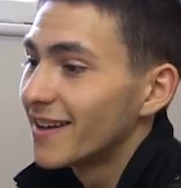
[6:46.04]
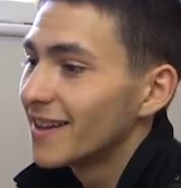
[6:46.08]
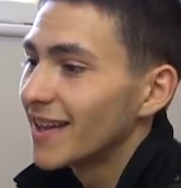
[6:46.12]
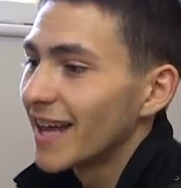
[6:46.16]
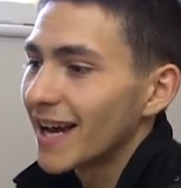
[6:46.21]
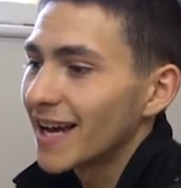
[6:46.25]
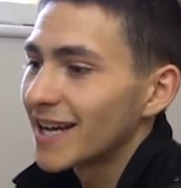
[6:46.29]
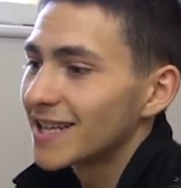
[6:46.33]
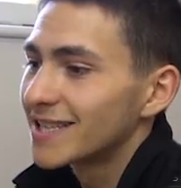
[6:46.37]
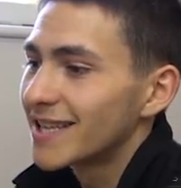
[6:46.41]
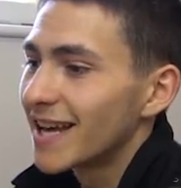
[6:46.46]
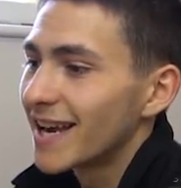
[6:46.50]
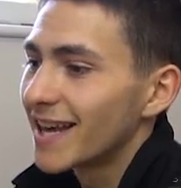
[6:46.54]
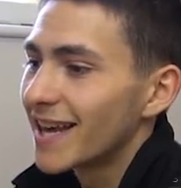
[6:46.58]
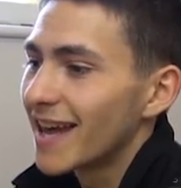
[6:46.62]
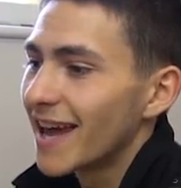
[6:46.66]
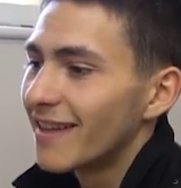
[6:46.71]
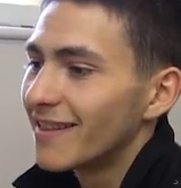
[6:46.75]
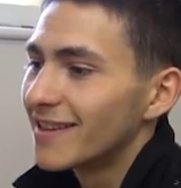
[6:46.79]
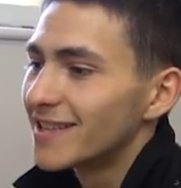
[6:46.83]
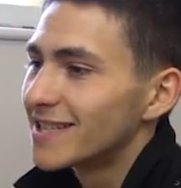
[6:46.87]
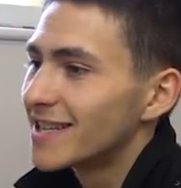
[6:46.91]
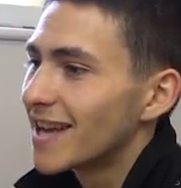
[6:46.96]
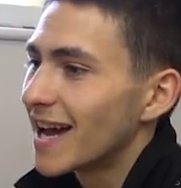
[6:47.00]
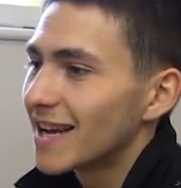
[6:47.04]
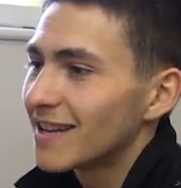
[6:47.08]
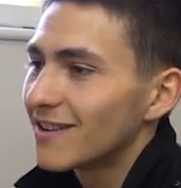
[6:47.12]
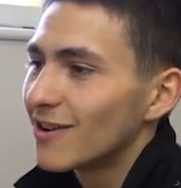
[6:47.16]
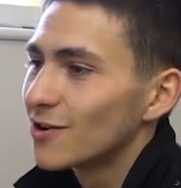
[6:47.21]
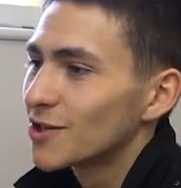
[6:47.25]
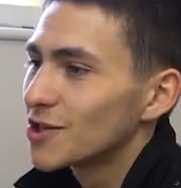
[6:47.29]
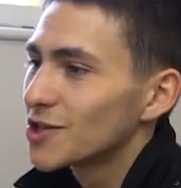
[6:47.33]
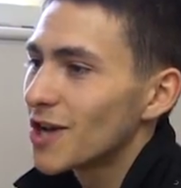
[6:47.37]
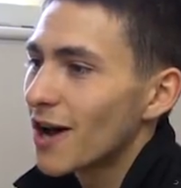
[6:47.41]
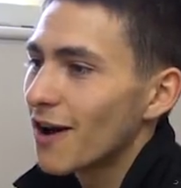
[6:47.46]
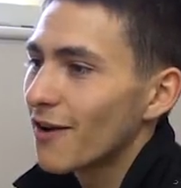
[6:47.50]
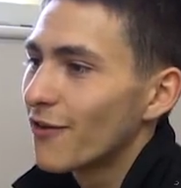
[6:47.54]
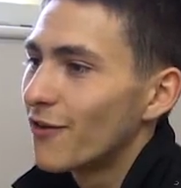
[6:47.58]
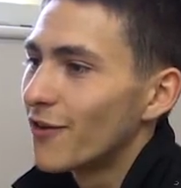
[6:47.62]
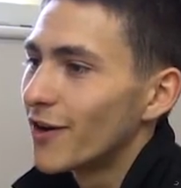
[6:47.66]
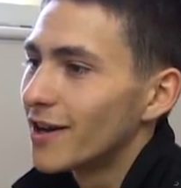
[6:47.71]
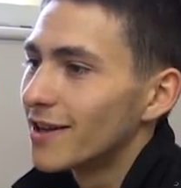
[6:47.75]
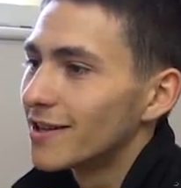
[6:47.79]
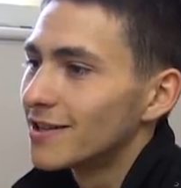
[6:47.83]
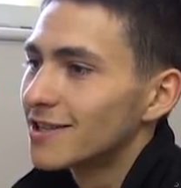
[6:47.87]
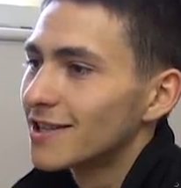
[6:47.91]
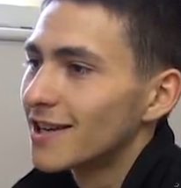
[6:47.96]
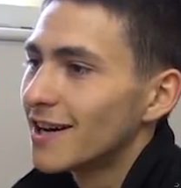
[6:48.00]
Like I said again, there's not no stock
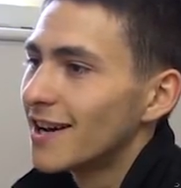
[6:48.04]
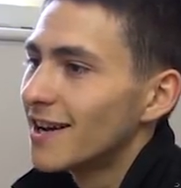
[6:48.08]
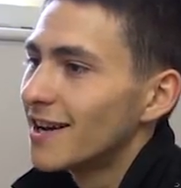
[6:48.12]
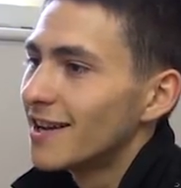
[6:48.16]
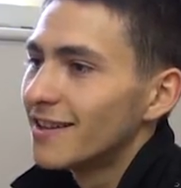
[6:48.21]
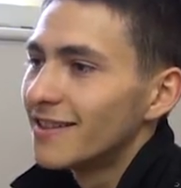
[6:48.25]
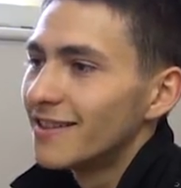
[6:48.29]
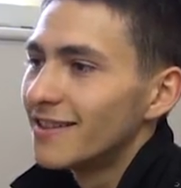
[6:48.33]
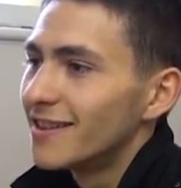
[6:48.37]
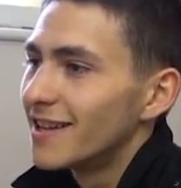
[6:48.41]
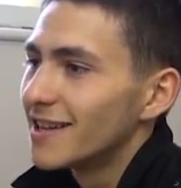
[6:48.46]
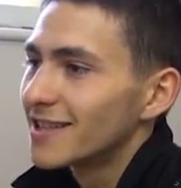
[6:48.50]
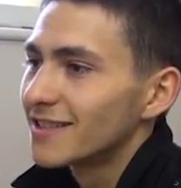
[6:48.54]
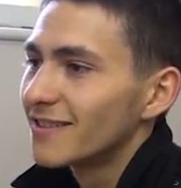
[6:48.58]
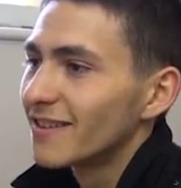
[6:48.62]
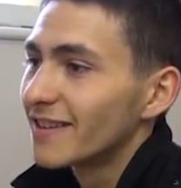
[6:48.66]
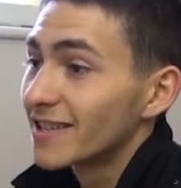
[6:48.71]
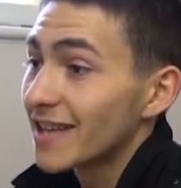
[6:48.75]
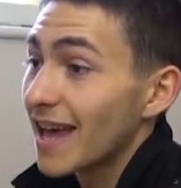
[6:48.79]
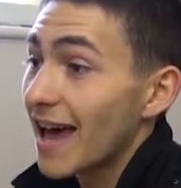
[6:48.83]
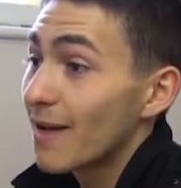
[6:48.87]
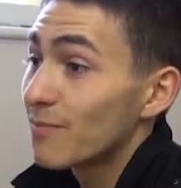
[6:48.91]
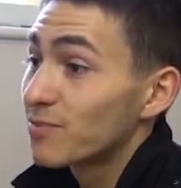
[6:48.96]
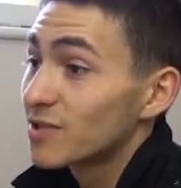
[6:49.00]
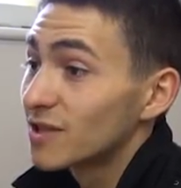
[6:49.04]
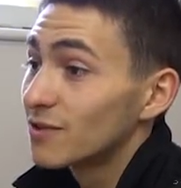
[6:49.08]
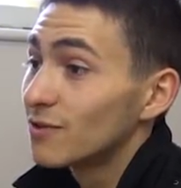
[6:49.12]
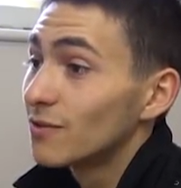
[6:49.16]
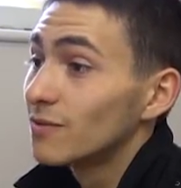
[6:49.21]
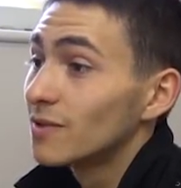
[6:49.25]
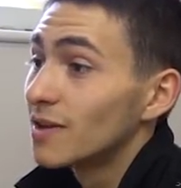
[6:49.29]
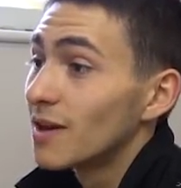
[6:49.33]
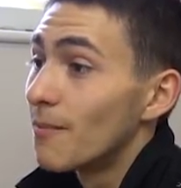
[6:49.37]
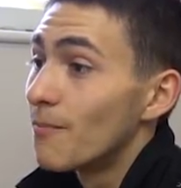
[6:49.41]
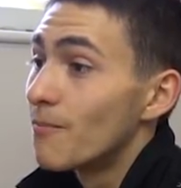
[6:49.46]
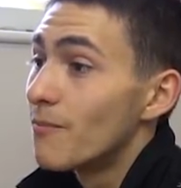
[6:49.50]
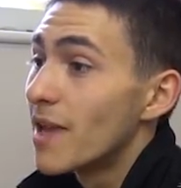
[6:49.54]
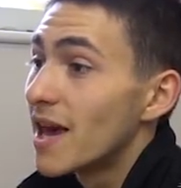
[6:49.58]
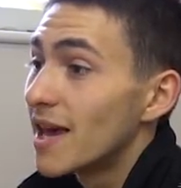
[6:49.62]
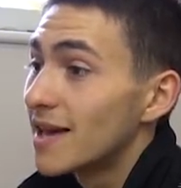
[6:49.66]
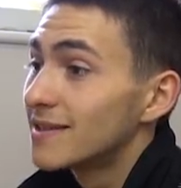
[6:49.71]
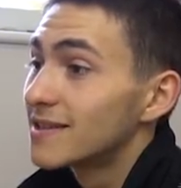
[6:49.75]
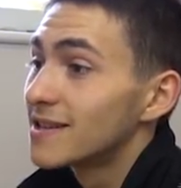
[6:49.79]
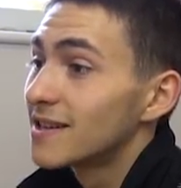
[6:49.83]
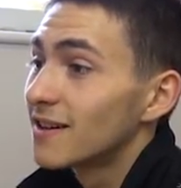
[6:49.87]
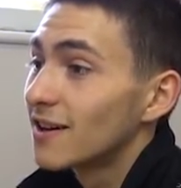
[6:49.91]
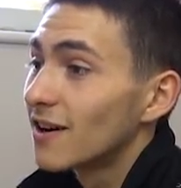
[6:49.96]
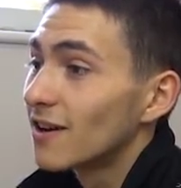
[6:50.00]
footage. This looks absolutely
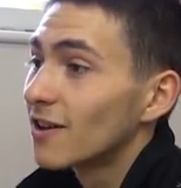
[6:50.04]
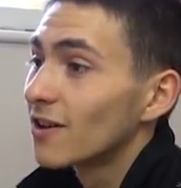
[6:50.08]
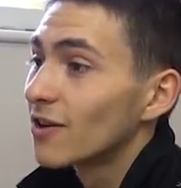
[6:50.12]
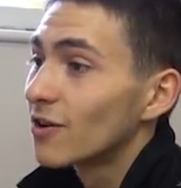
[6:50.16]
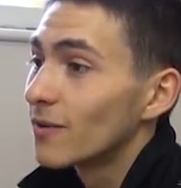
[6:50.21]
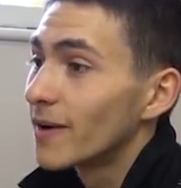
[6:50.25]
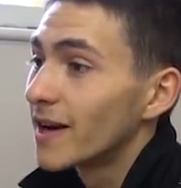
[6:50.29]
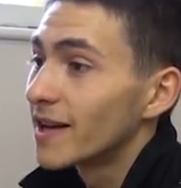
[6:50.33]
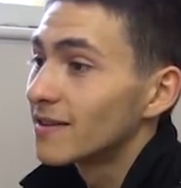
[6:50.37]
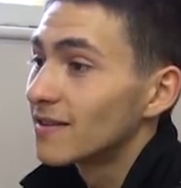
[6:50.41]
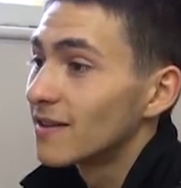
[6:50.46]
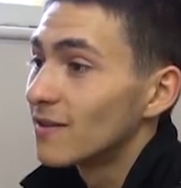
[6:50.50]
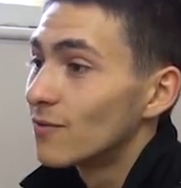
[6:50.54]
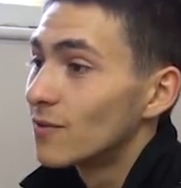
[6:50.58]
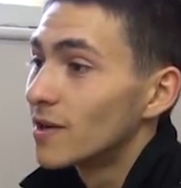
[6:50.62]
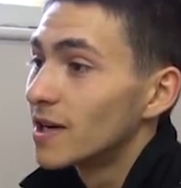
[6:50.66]
amazing color corrected,